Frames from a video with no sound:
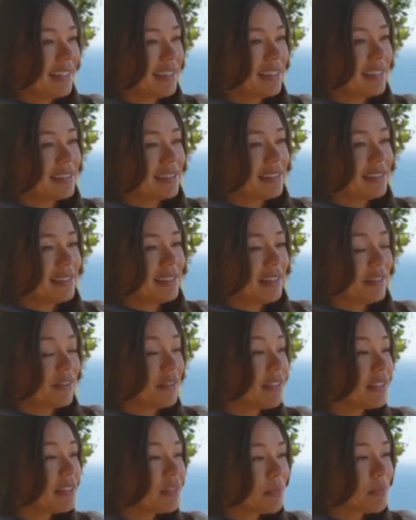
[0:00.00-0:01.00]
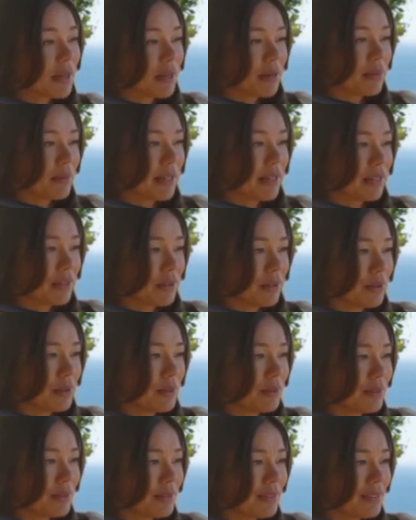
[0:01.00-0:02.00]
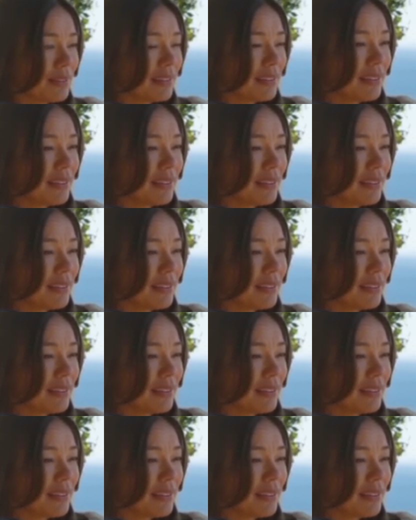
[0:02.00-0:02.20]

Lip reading: Because if it is biomedical,